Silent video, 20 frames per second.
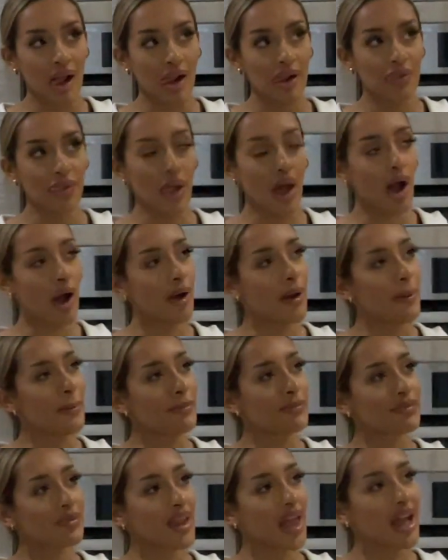No,
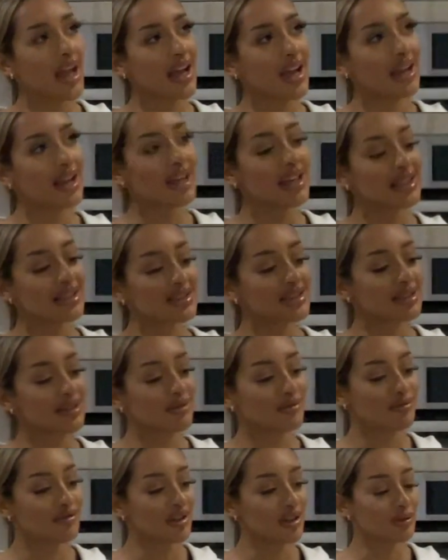it's a
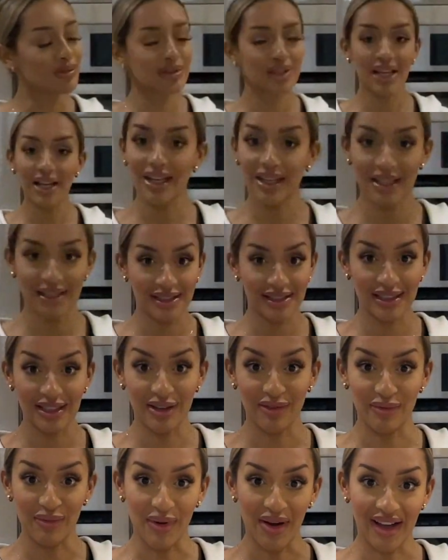real delicacy
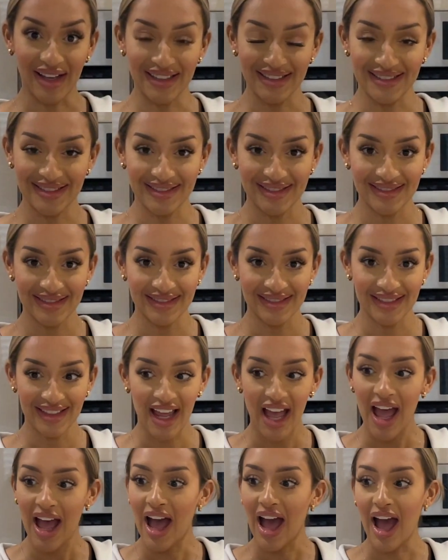of mine,
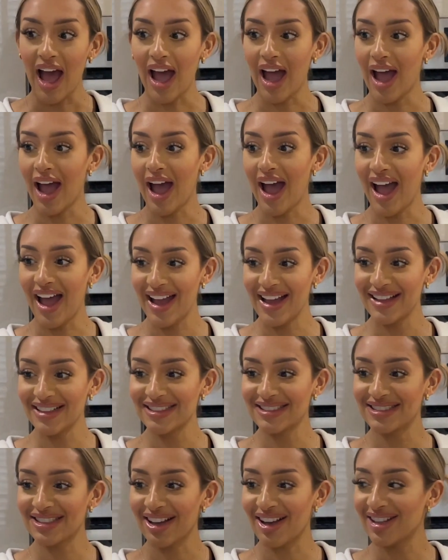
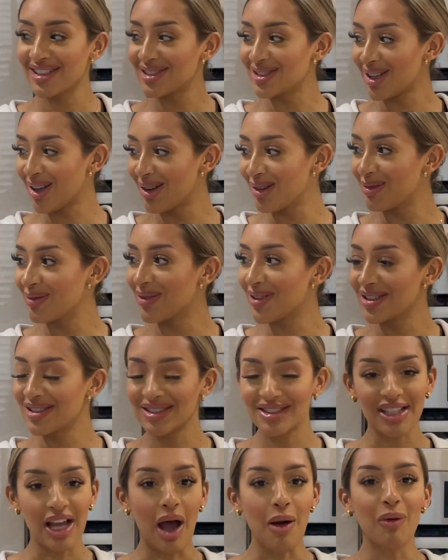and I
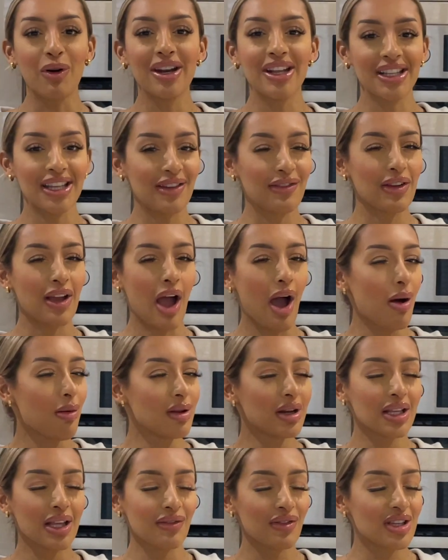want to give it
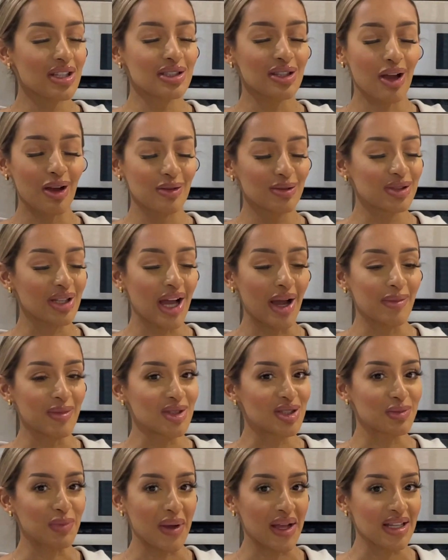its own time
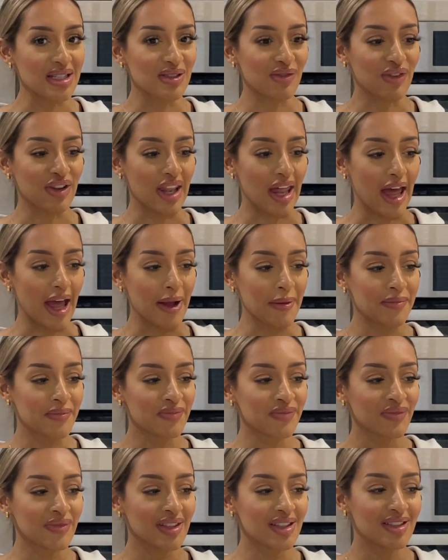and space for that.
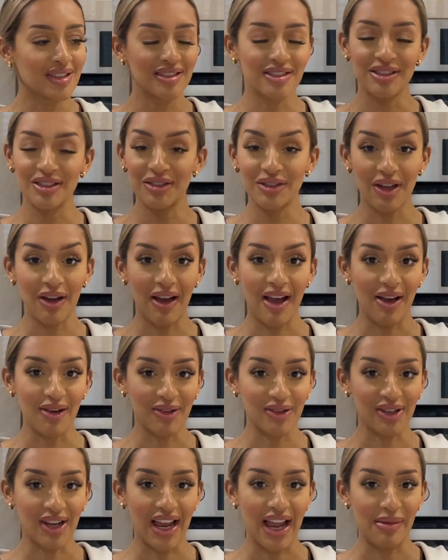Because you know how
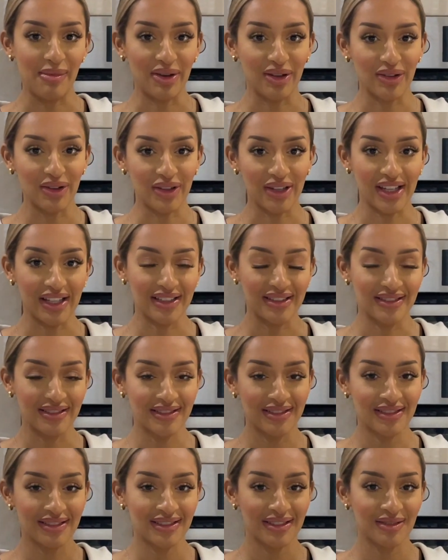good I am at cooking
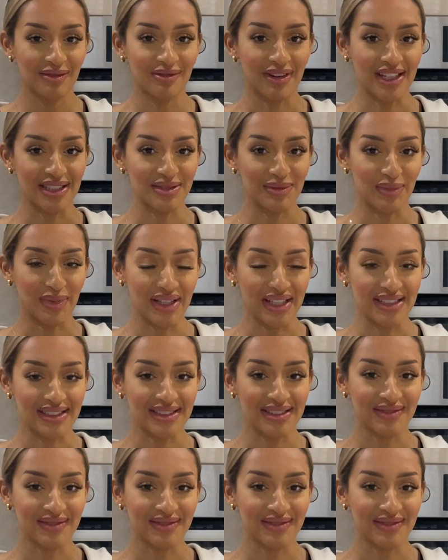rice and peas.